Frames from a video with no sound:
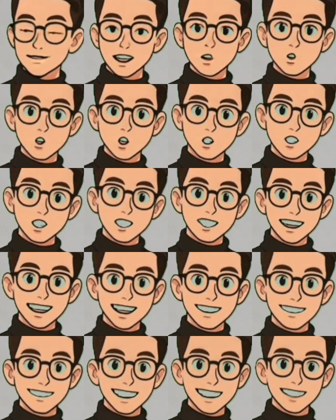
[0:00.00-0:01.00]
Since
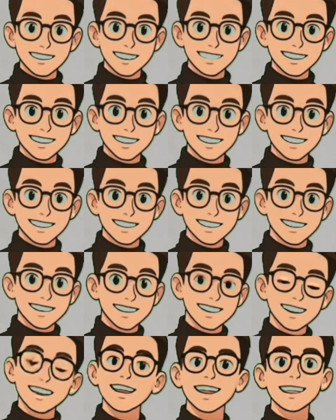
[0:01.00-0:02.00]
wavelength is the number of
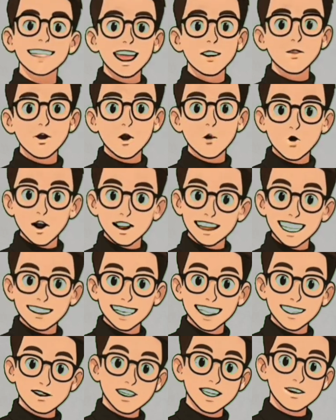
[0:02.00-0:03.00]
meters per
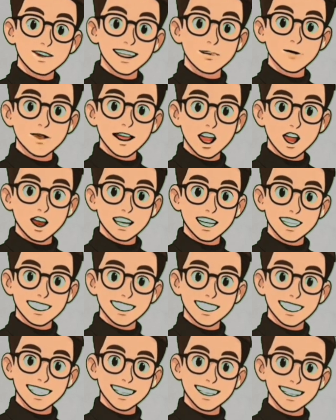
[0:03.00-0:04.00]
cycle, and
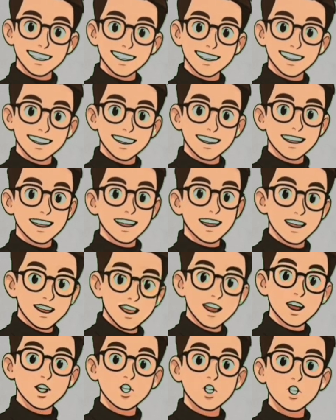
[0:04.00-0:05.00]
frequency is the number of
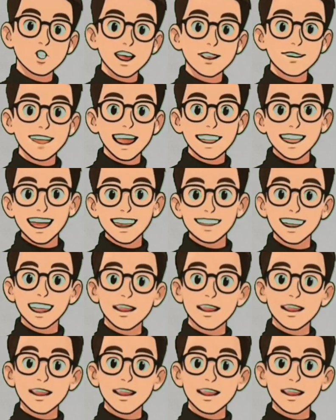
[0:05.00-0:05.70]
cycles per second,